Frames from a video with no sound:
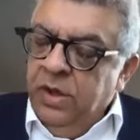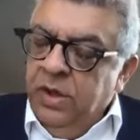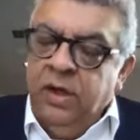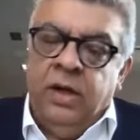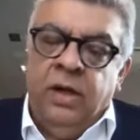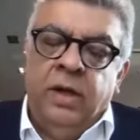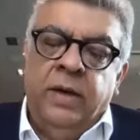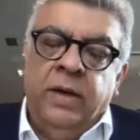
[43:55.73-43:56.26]

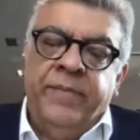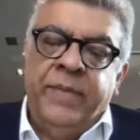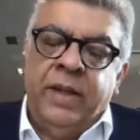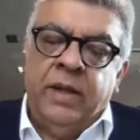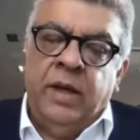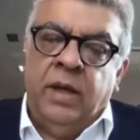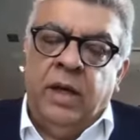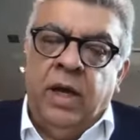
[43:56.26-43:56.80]
Uh,
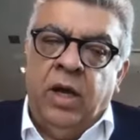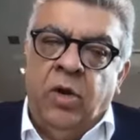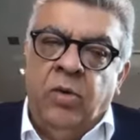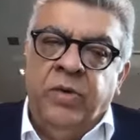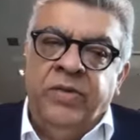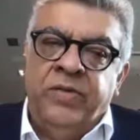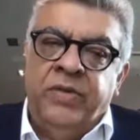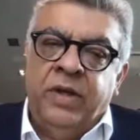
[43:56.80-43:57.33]

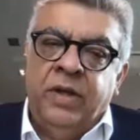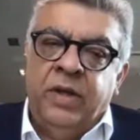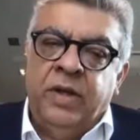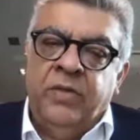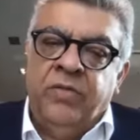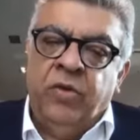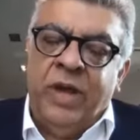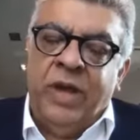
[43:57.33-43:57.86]

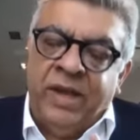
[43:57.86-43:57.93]
so